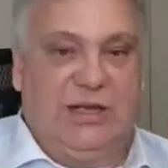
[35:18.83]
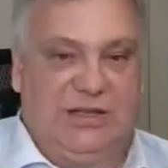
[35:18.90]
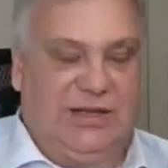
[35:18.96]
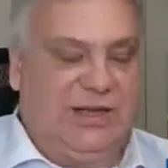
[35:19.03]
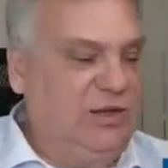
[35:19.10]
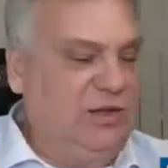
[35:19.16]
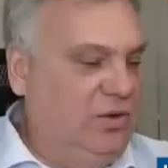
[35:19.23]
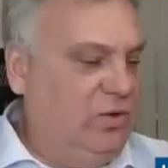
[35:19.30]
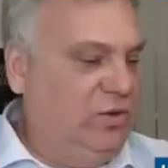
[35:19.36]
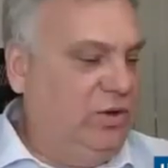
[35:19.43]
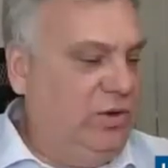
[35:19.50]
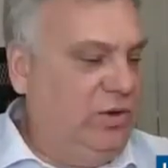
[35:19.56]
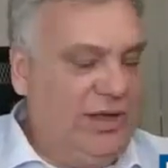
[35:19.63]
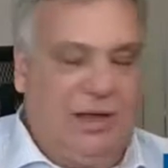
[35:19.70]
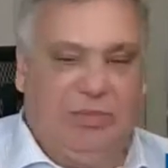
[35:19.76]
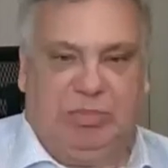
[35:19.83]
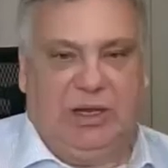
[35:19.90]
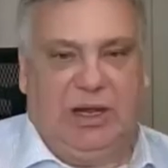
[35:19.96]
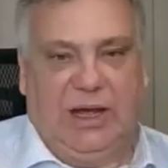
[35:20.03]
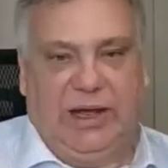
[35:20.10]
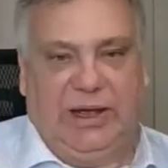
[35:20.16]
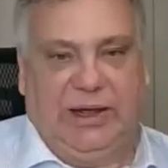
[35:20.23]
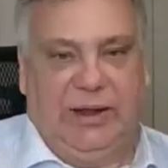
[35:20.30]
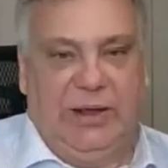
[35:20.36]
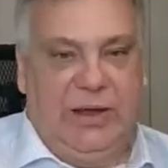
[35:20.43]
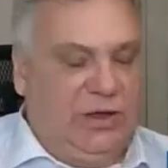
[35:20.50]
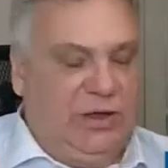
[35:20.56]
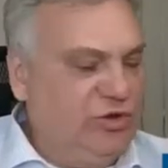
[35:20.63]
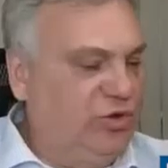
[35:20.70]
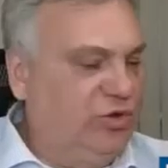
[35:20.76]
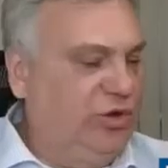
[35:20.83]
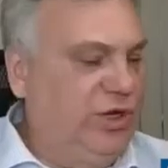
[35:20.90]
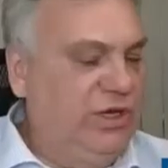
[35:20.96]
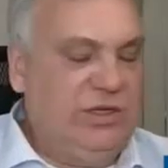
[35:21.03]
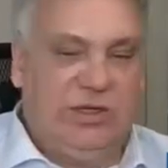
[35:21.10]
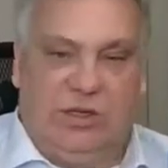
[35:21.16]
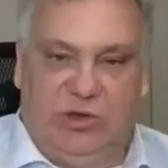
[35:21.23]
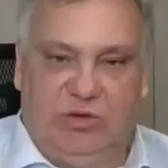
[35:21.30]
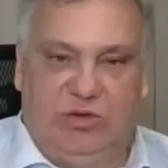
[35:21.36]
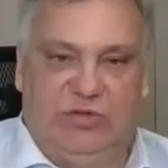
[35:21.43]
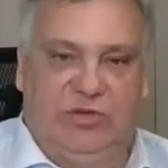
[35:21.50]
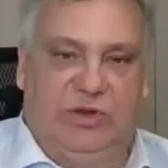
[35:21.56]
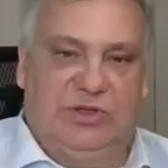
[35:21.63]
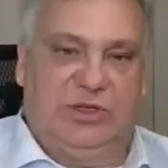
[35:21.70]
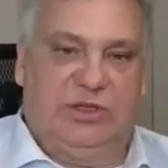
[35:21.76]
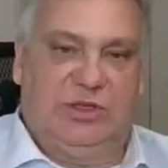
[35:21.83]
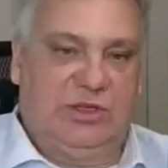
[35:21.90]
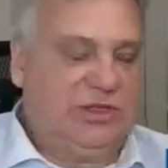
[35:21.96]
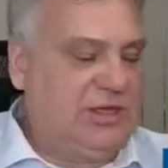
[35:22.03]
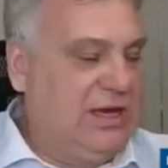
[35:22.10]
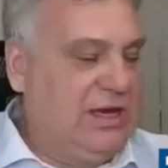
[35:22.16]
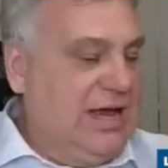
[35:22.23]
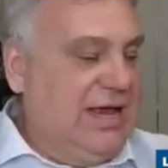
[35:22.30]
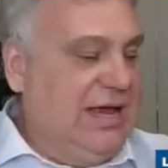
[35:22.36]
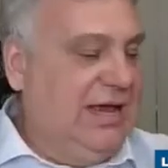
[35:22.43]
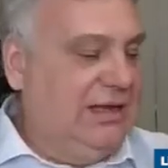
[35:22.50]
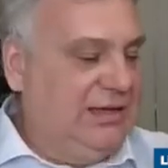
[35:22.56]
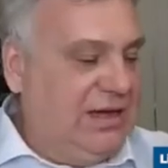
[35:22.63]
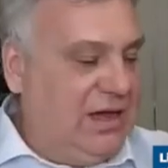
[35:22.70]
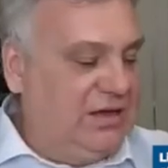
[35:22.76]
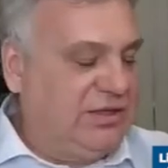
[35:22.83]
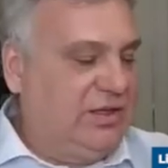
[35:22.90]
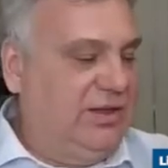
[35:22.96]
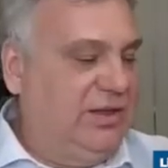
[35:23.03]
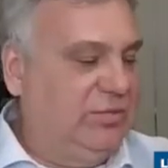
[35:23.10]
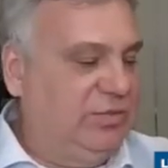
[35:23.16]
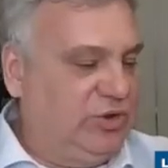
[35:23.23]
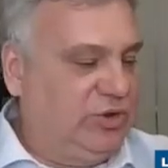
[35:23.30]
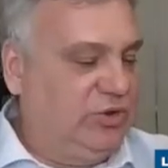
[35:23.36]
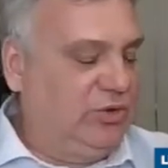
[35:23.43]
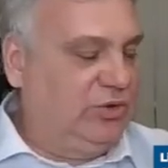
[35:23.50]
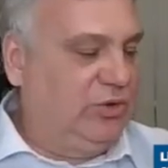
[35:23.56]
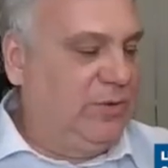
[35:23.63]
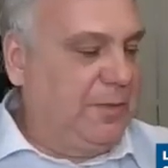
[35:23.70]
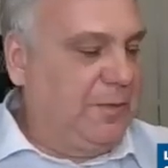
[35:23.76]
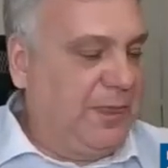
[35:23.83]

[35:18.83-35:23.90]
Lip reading: then we will apply to Indian universities and ask them to